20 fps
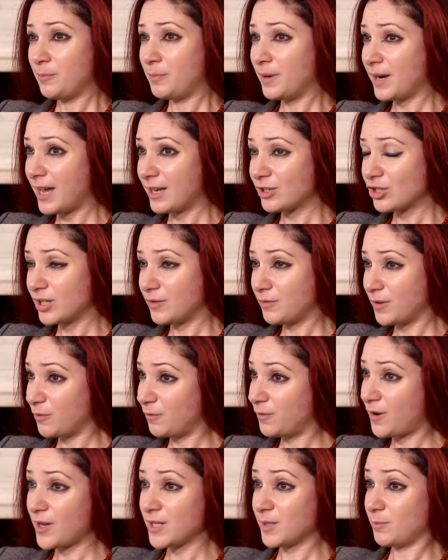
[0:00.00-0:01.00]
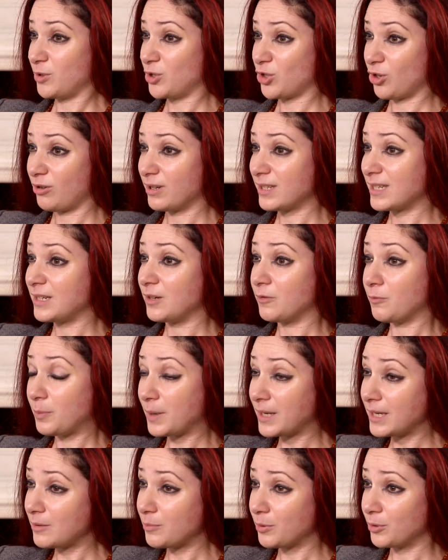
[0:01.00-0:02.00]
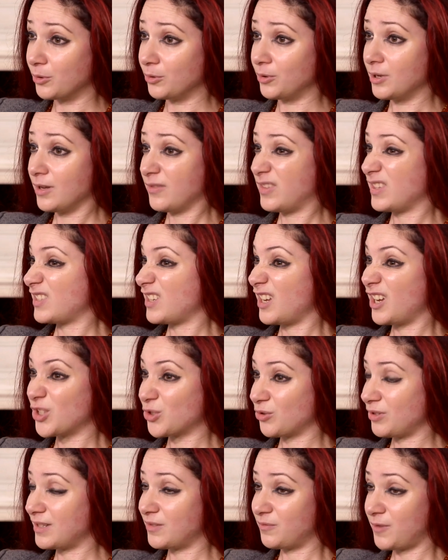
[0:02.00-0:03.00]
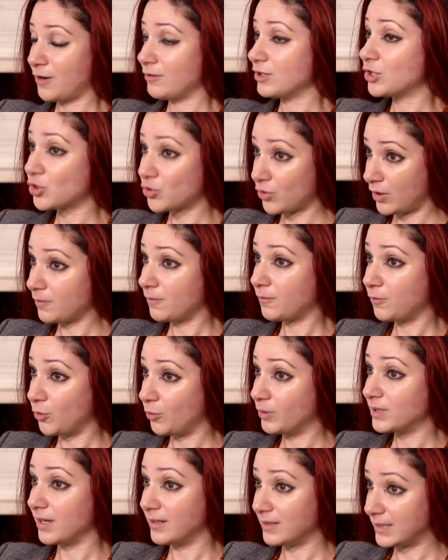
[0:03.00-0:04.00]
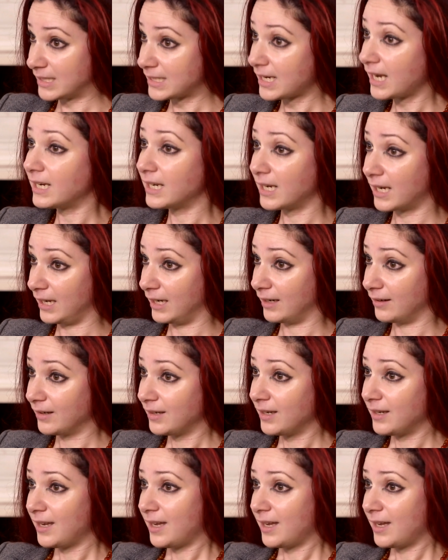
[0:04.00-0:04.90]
But actually, for the vast majority of people, the surgery is a very straightforward undertaking.